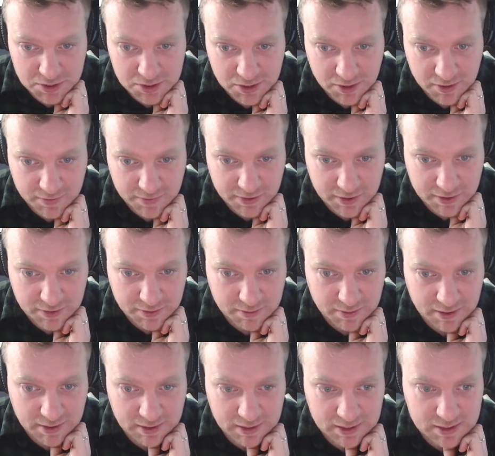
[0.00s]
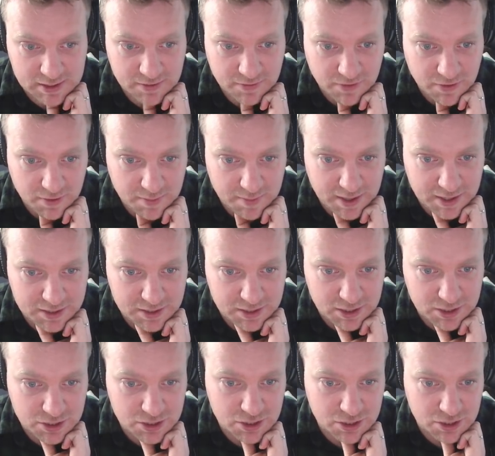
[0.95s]
server and listen for a
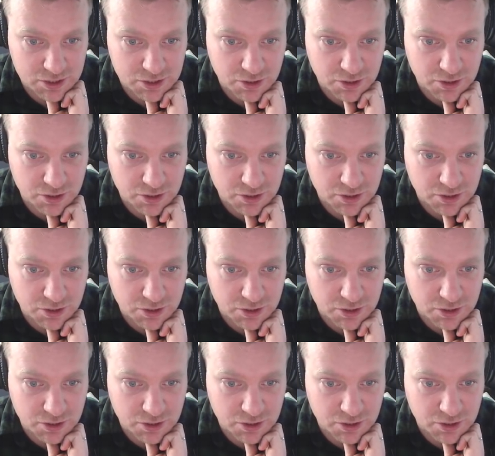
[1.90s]
message.